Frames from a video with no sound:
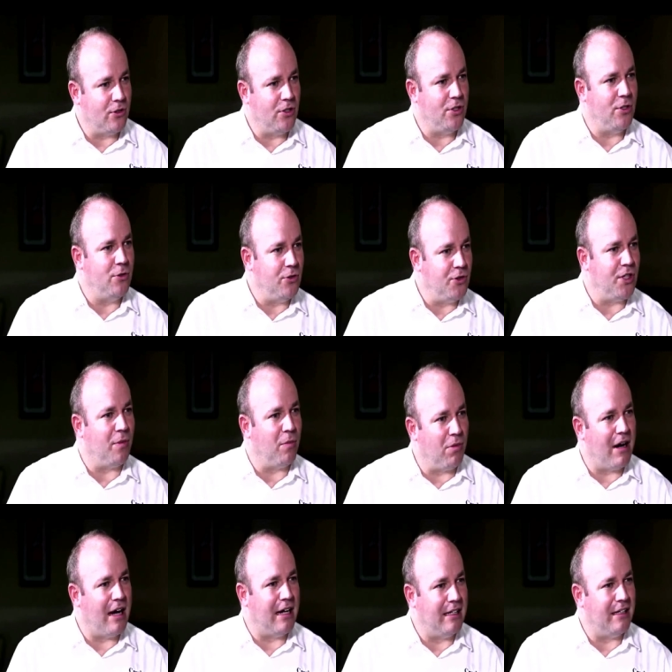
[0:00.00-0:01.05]
could use your
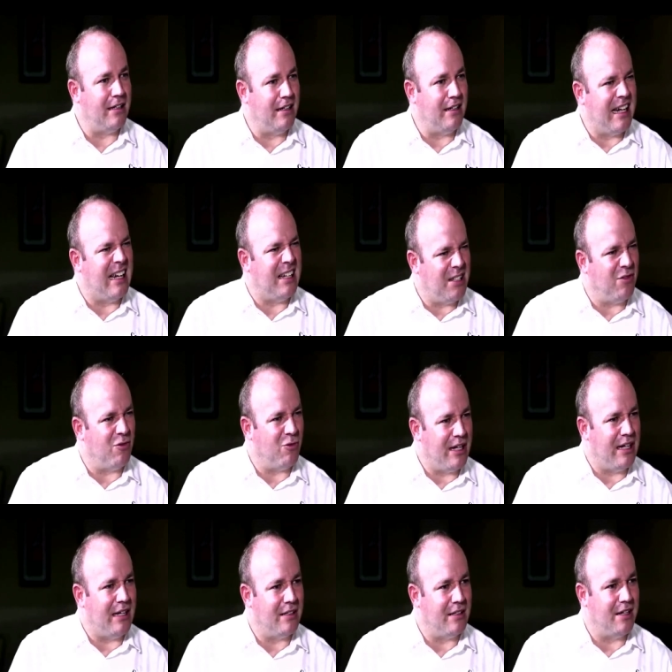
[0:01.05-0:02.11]
brand in a negative
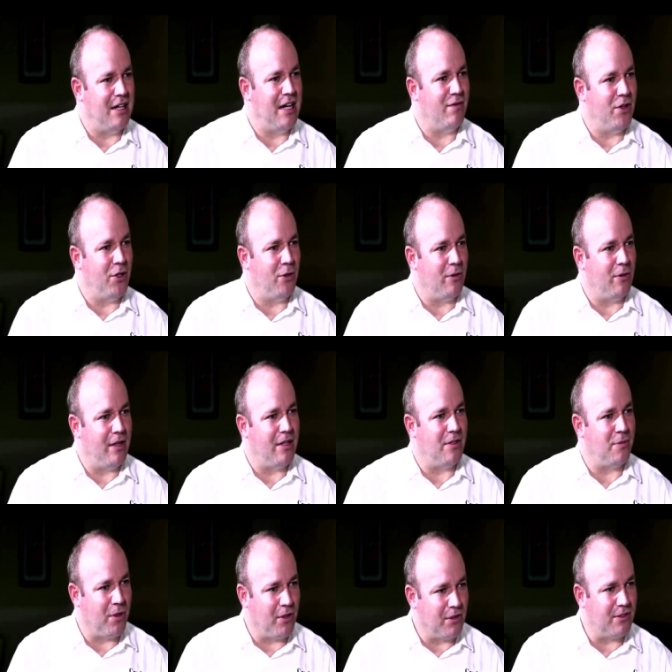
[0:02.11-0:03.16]
way. You never know, whether it's
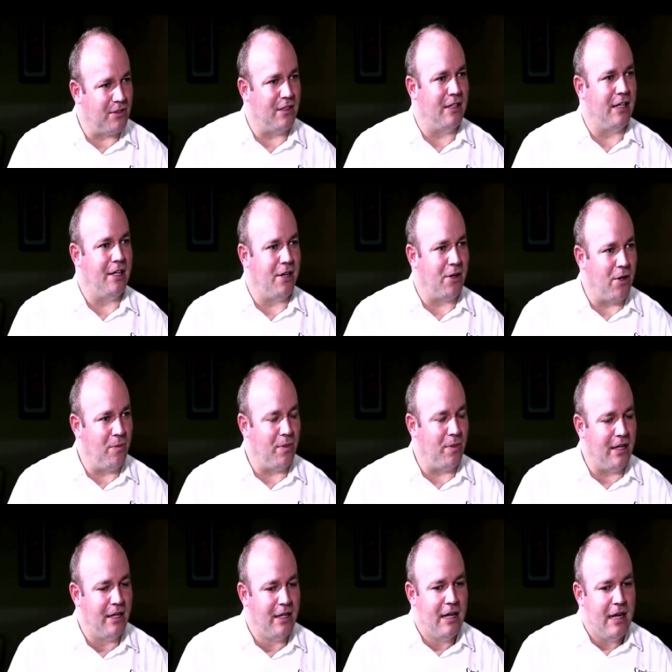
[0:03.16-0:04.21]
personally, your
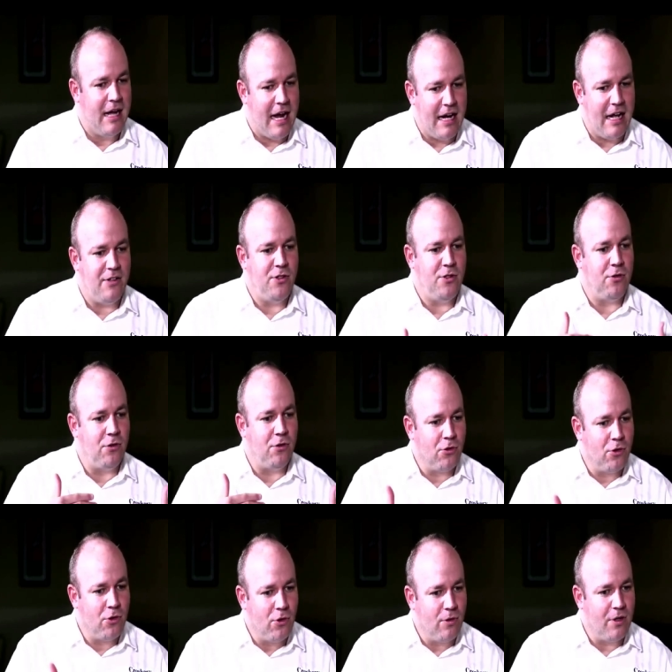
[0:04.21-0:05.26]
company. And as you
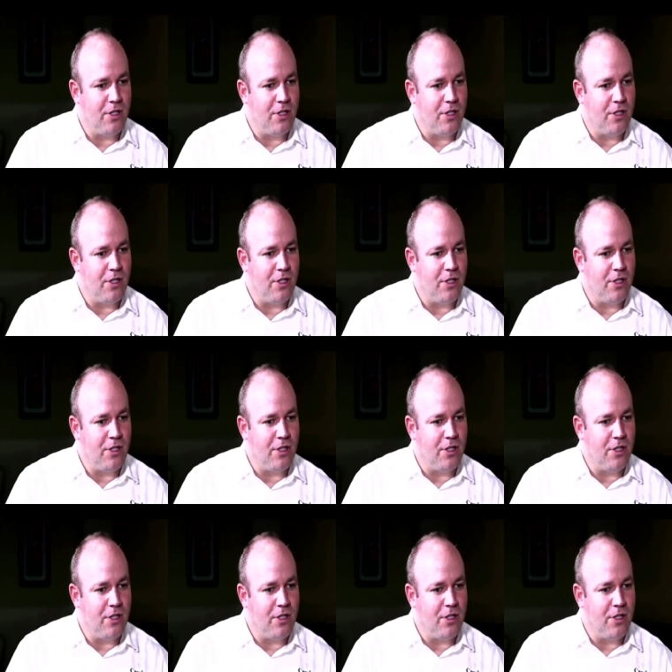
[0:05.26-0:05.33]
grow